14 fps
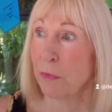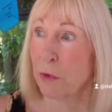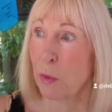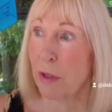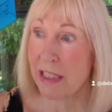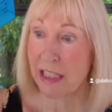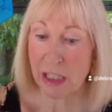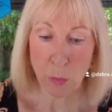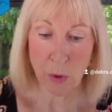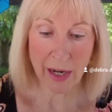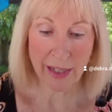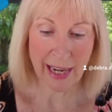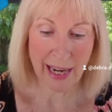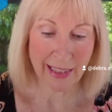
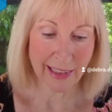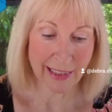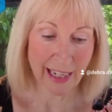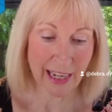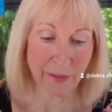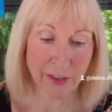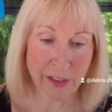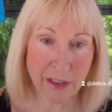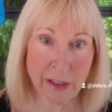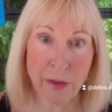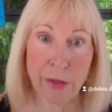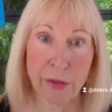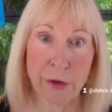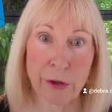21 and
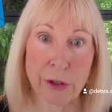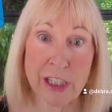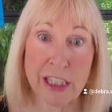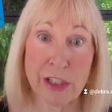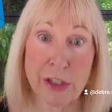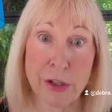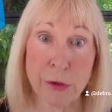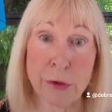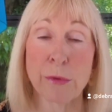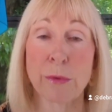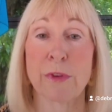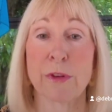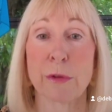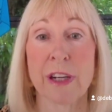11,
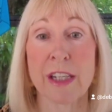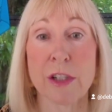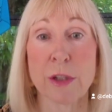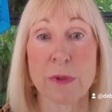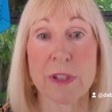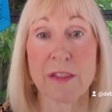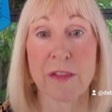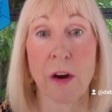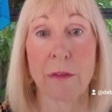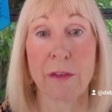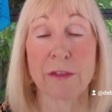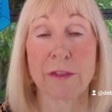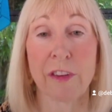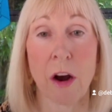32. 3 and 2 is
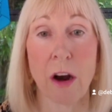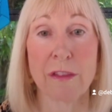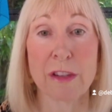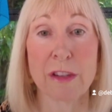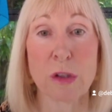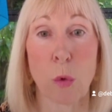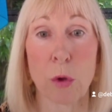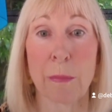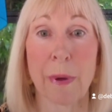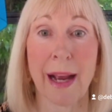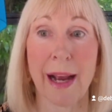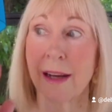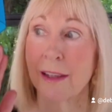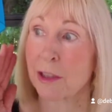5, and 5 is all
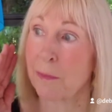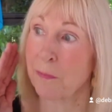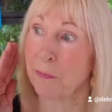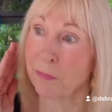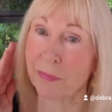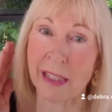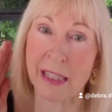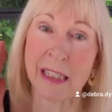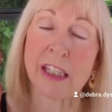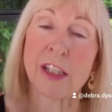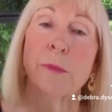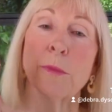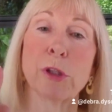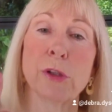about
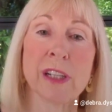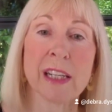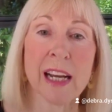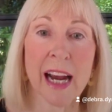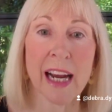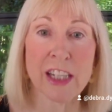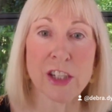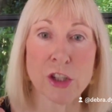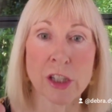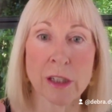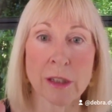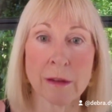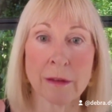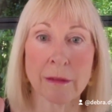
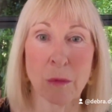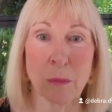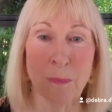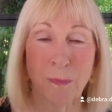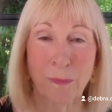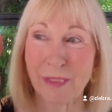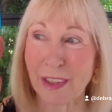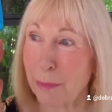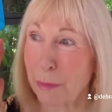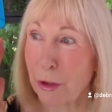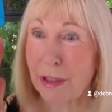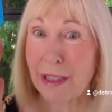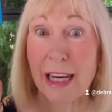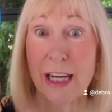communication
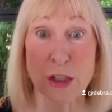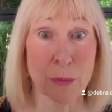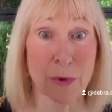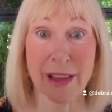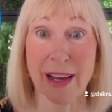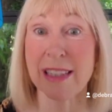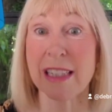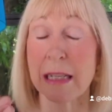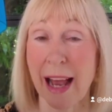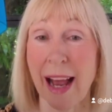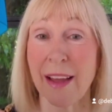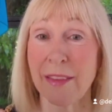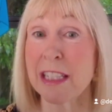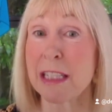with
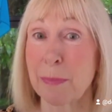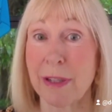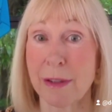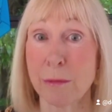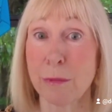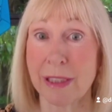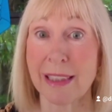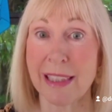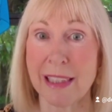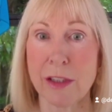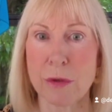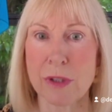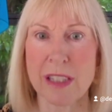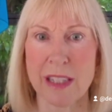others, but really
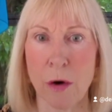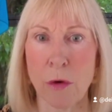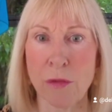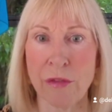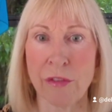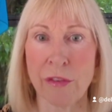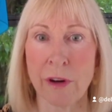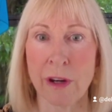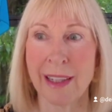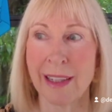yourself.